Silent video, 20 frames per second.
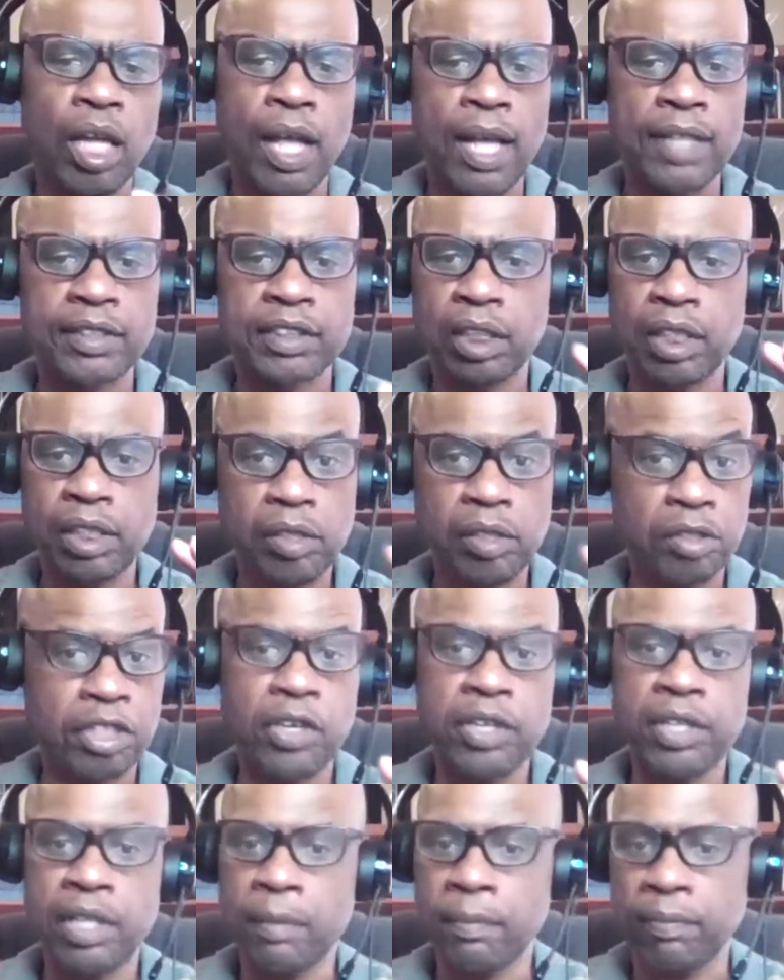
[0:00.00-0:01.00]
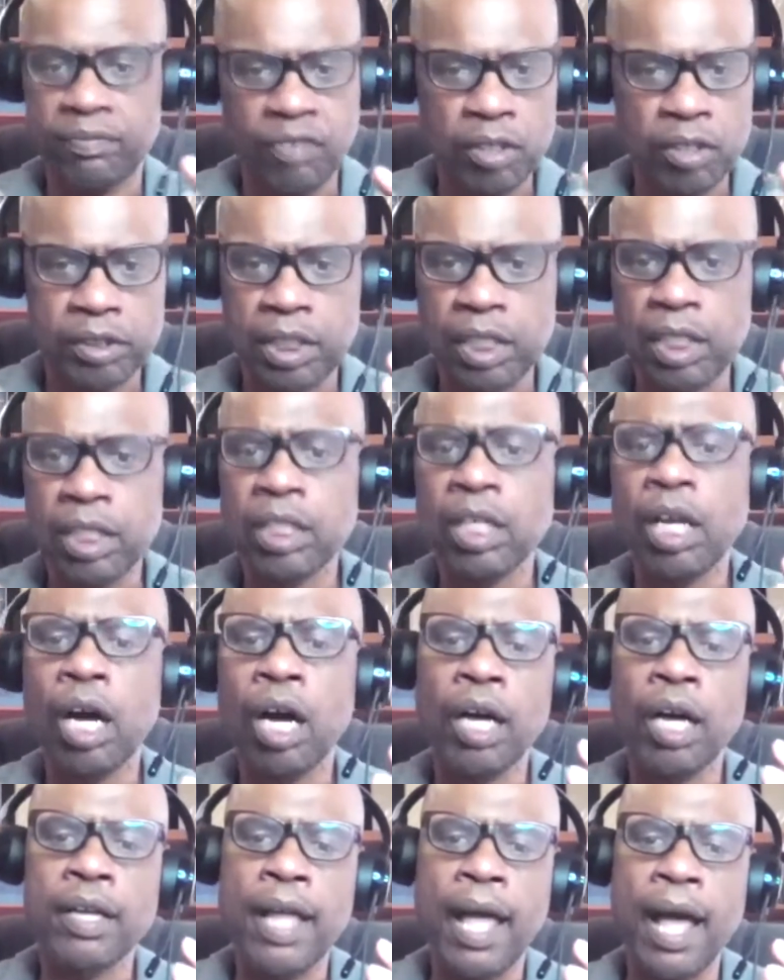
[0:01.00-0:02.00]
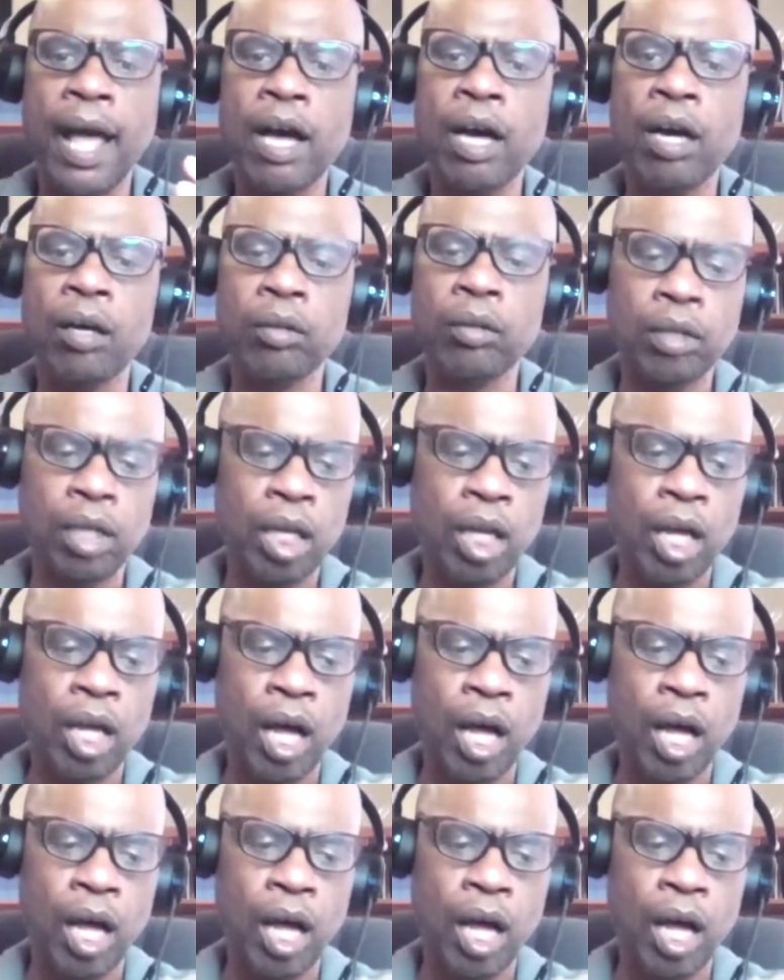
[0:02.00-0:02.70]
And it's a legal theory that hooks in on how